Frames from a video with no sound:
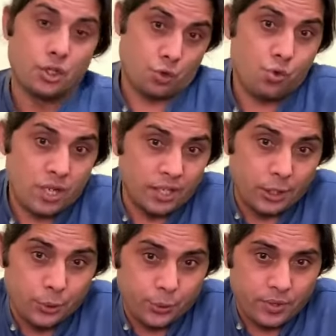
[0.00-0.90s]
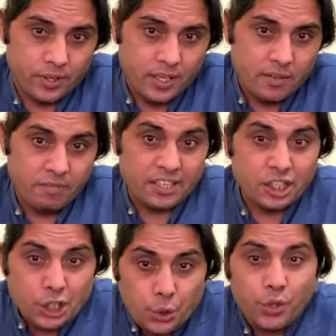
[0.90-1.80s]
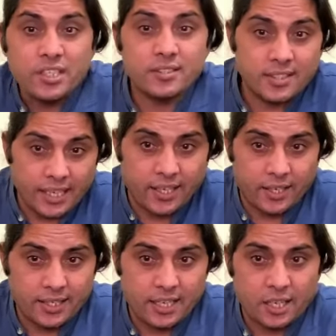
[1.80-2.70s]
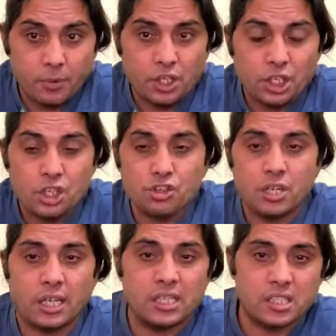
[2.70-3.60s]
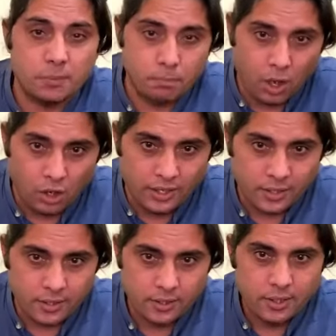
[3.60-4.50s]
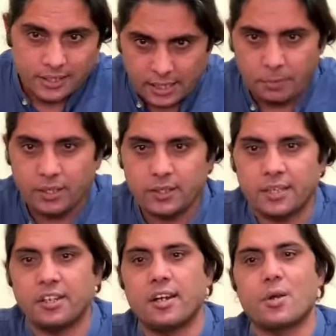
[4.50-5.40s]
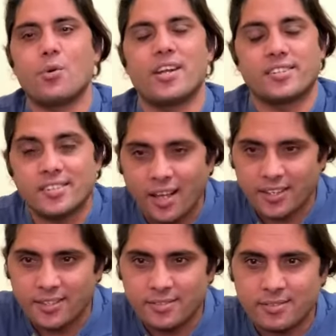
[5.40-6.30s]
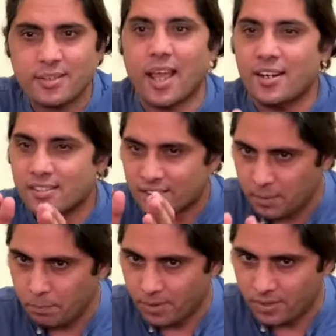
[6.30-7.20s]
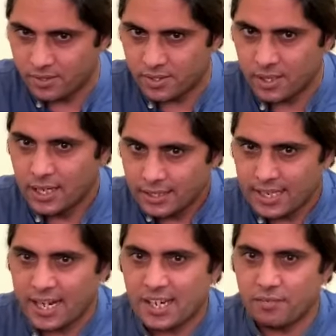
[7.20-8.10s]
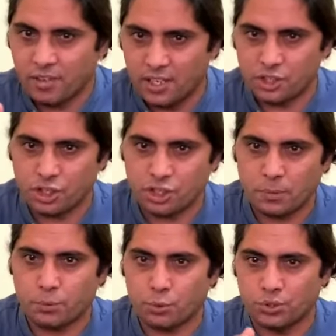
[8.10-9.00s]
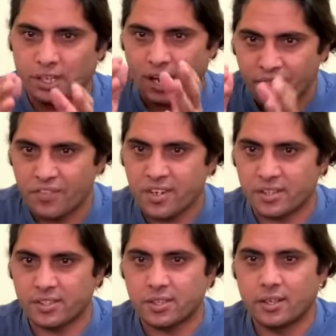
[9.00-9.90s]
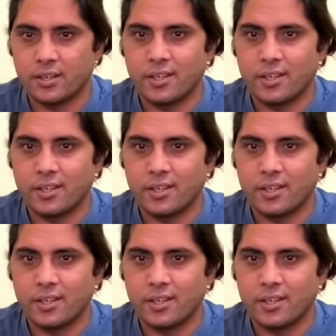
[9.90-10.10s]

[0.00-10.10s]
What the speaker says: To conclude, when theorists say that communication is symbolic, they mean that it requires signs and symbols that have relationship to the reference.